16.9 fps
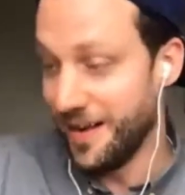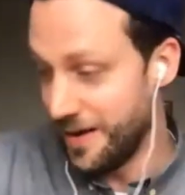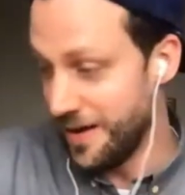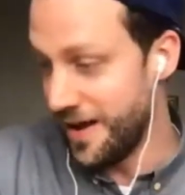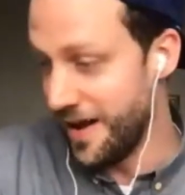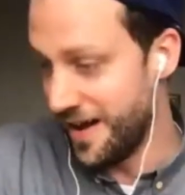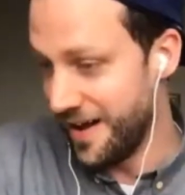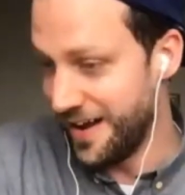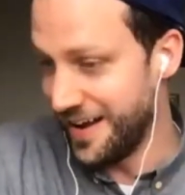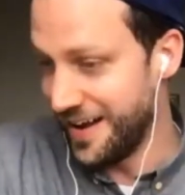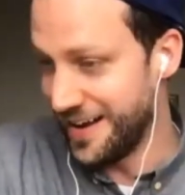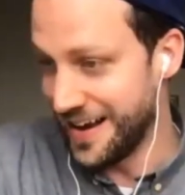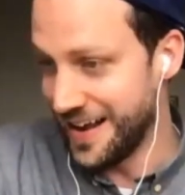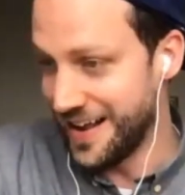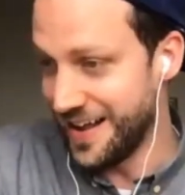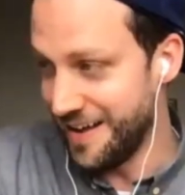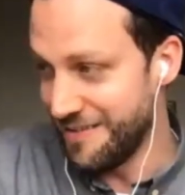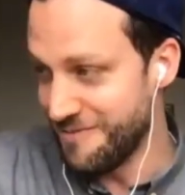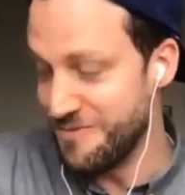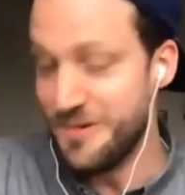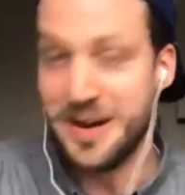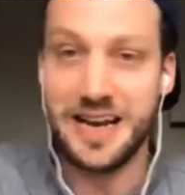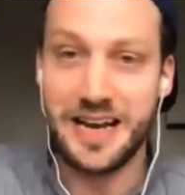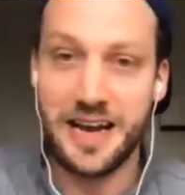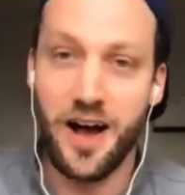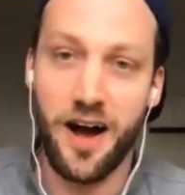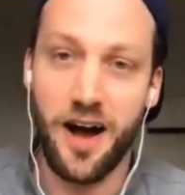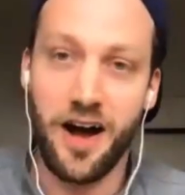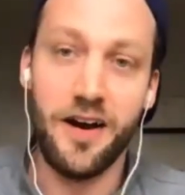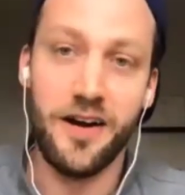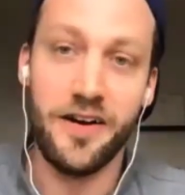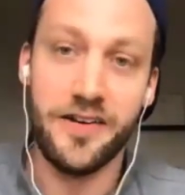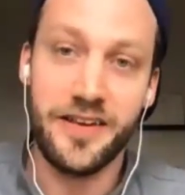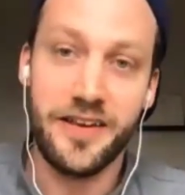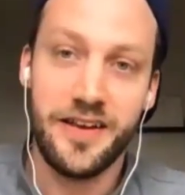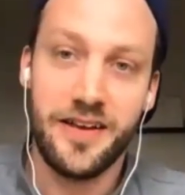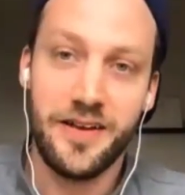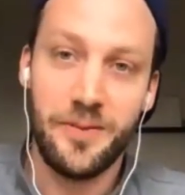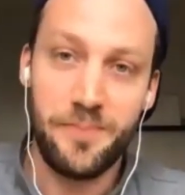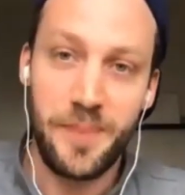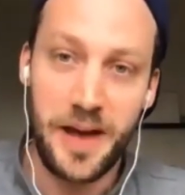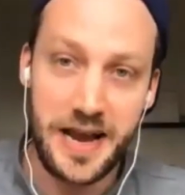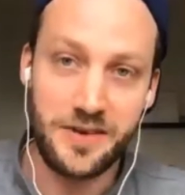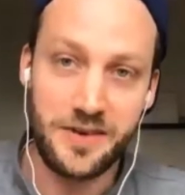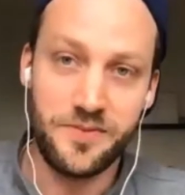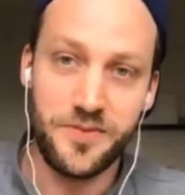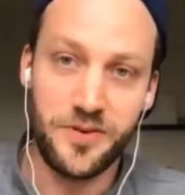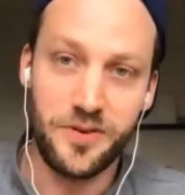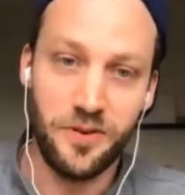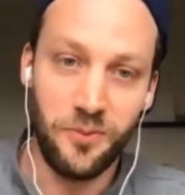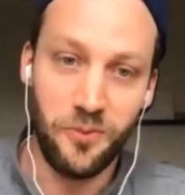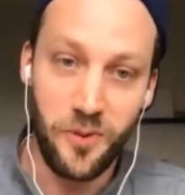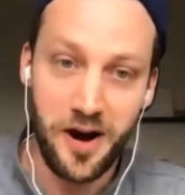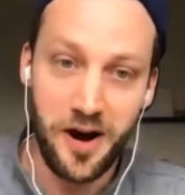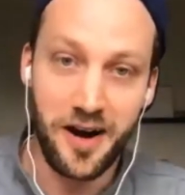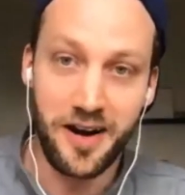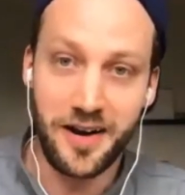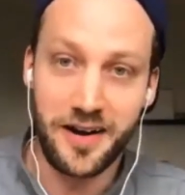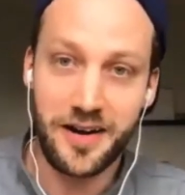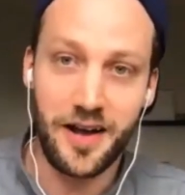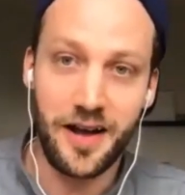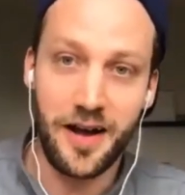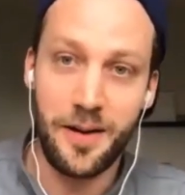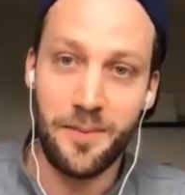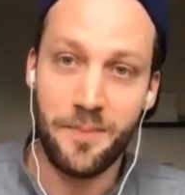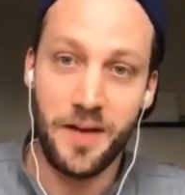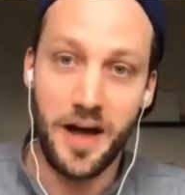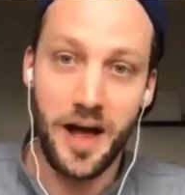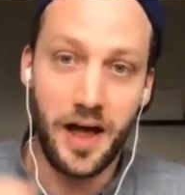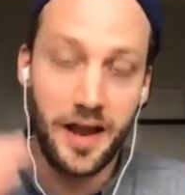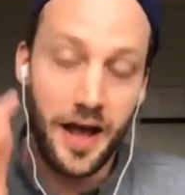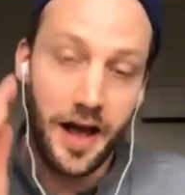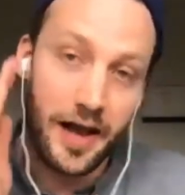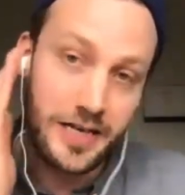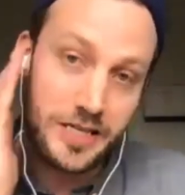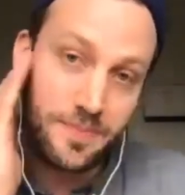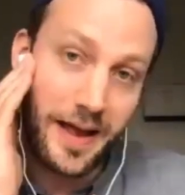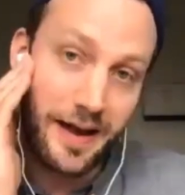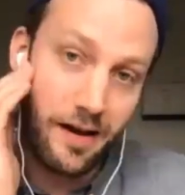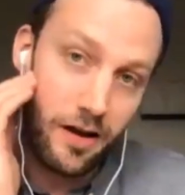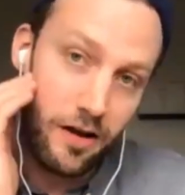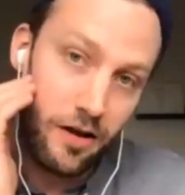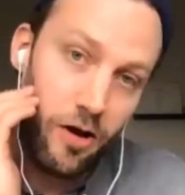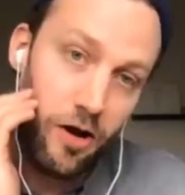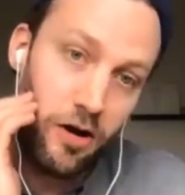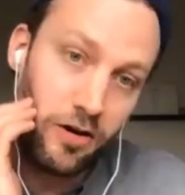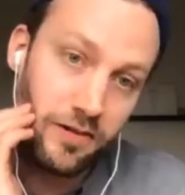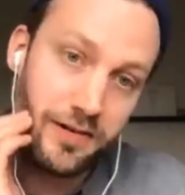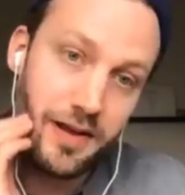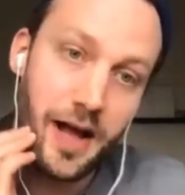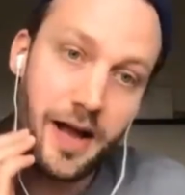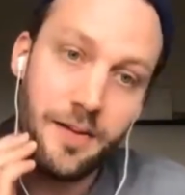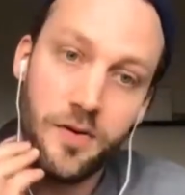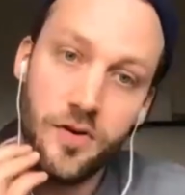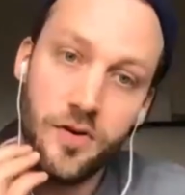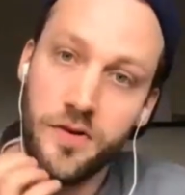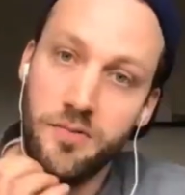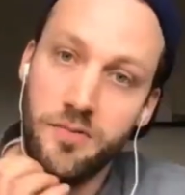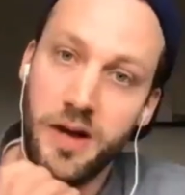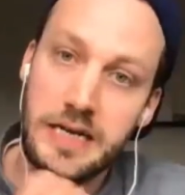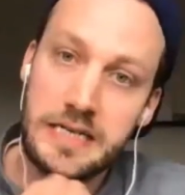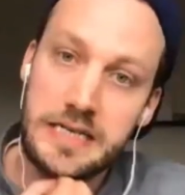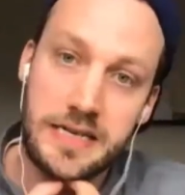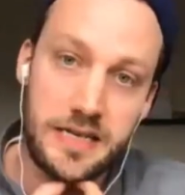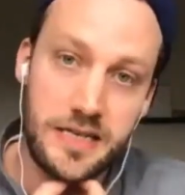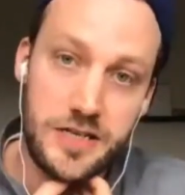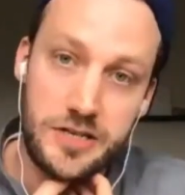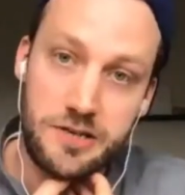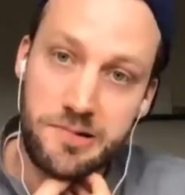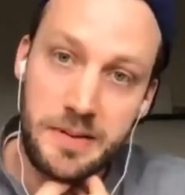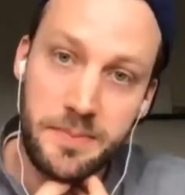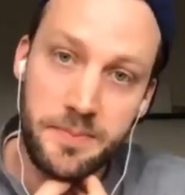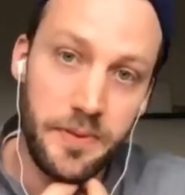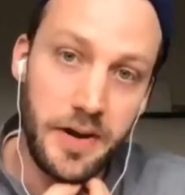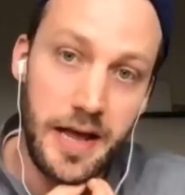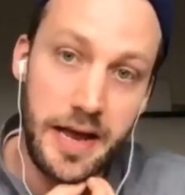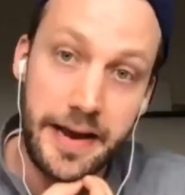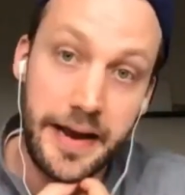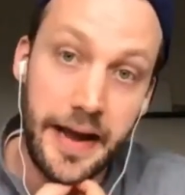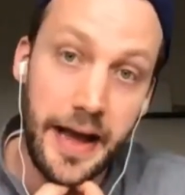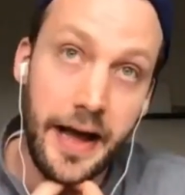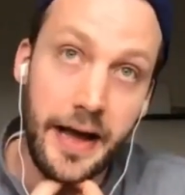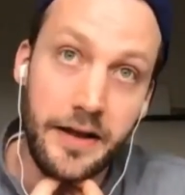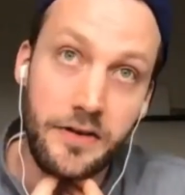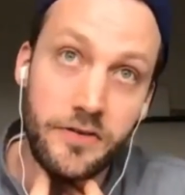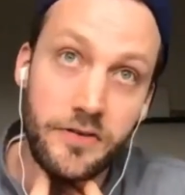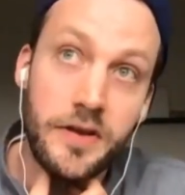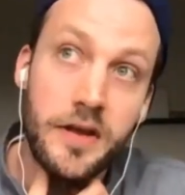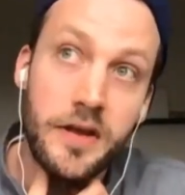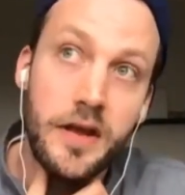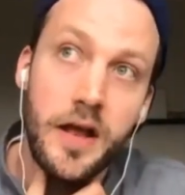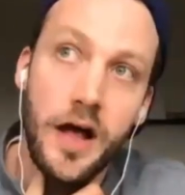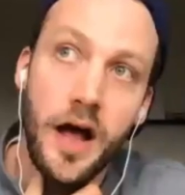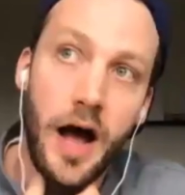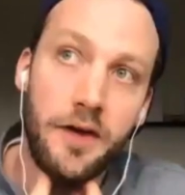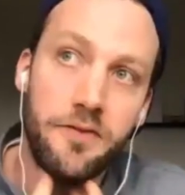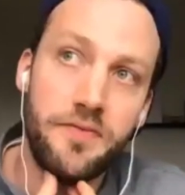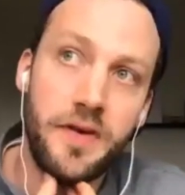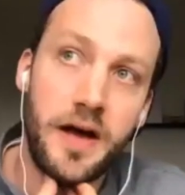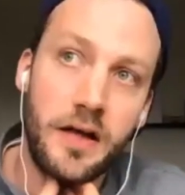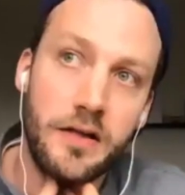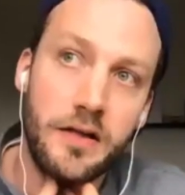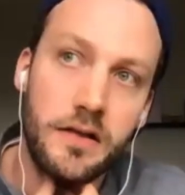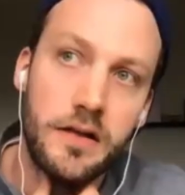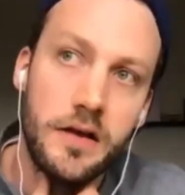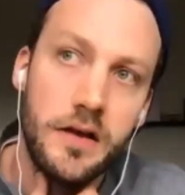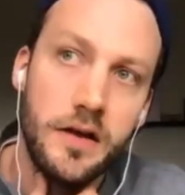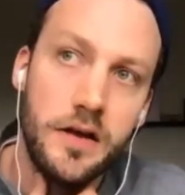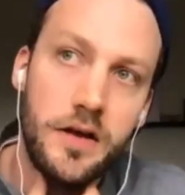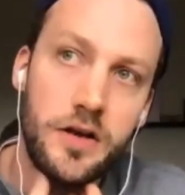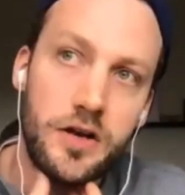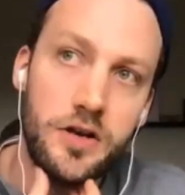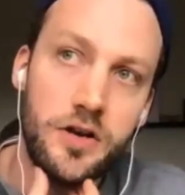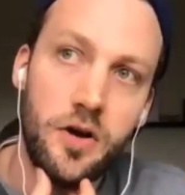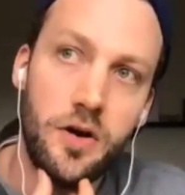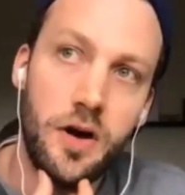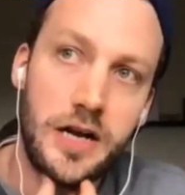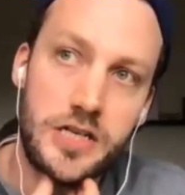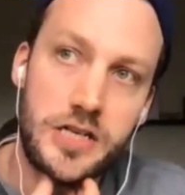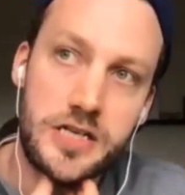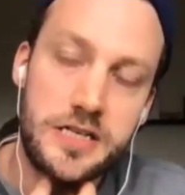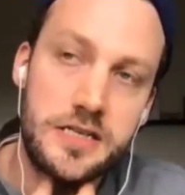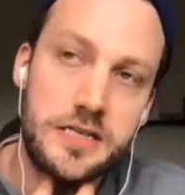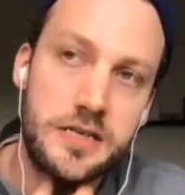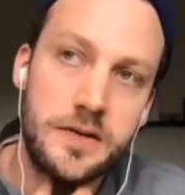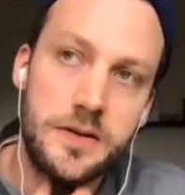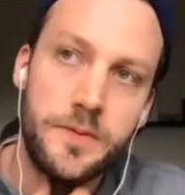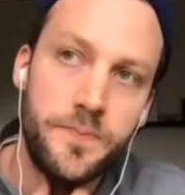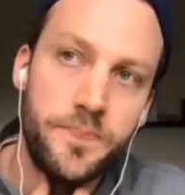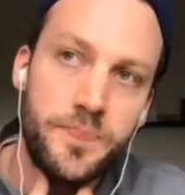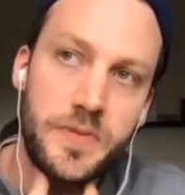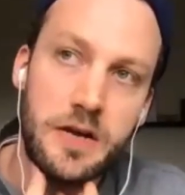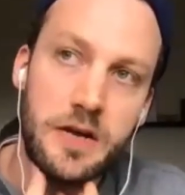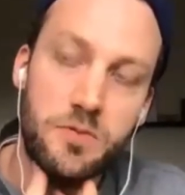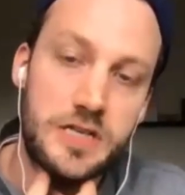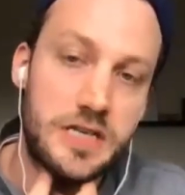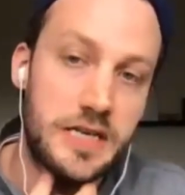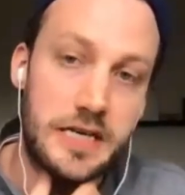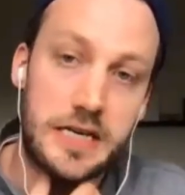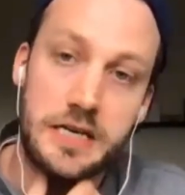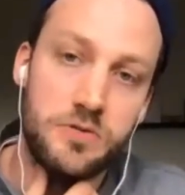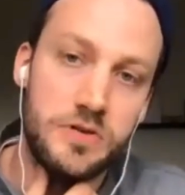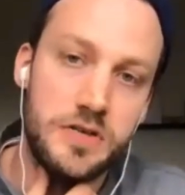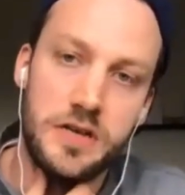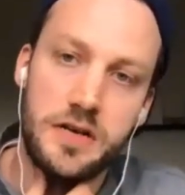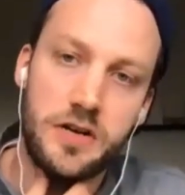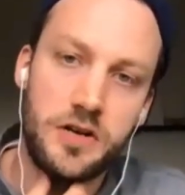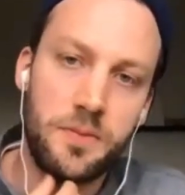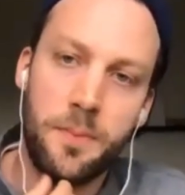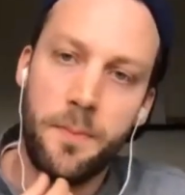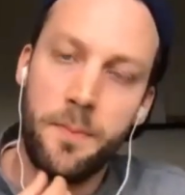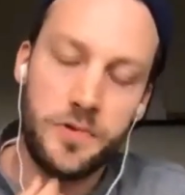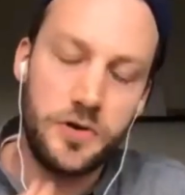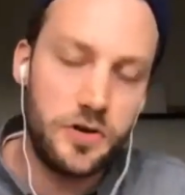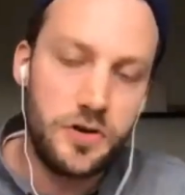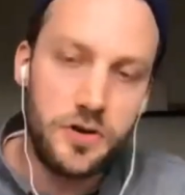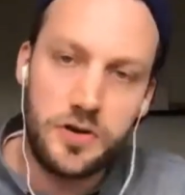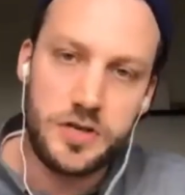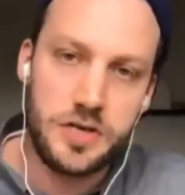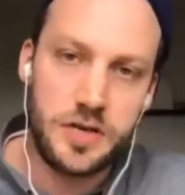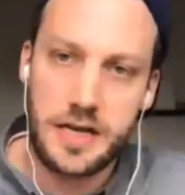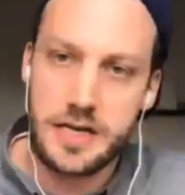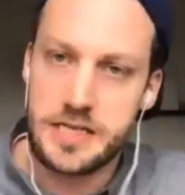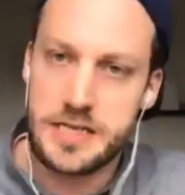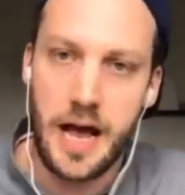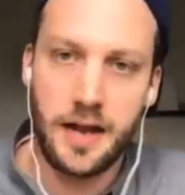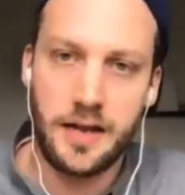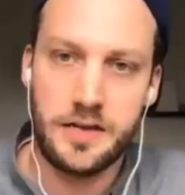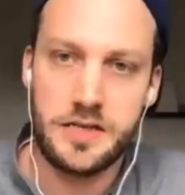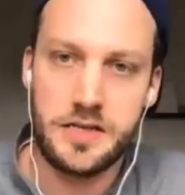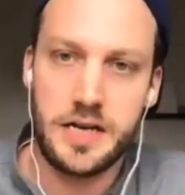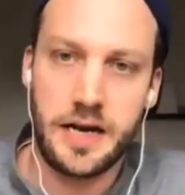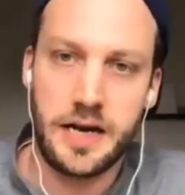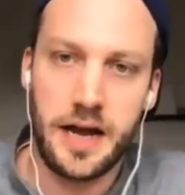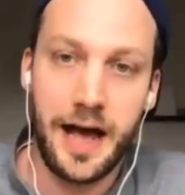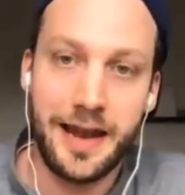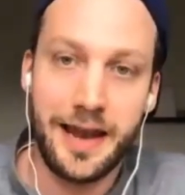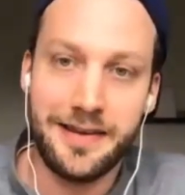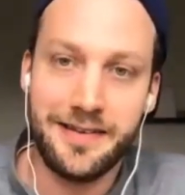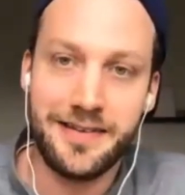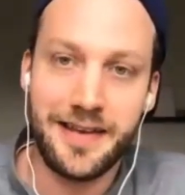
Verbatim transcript: uh, really hard, painful work. Um, and I, spent a long time over writing the screenplay, and I felt you know I just it was it was hugely challenging and